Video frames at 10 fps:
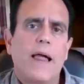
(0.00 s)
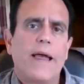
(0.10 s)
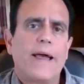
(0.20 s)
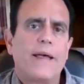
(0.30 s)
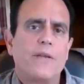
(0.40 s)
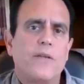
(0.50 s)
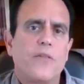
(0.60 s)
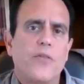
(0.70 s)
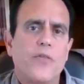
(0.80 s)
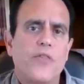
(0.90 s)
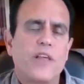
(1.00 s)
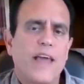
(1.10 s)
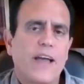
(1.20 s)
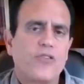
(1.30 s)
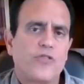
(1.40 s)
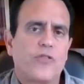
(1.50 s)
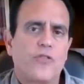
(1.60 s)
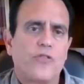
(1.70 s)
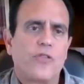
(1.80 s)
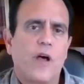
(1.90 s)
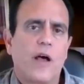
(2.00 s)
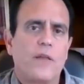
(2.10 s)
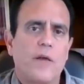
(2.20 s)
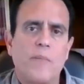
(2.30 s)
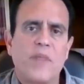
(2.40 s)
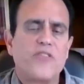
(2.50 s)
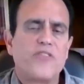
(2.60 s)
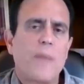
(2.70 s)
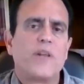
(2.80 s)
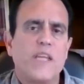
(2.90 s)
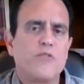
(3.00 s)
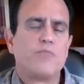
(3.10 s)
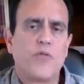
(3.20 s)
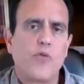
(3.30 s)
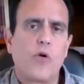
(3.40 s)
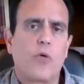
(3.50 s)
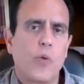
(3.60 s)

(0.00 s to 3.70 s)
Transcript: And the elections, this happened even before.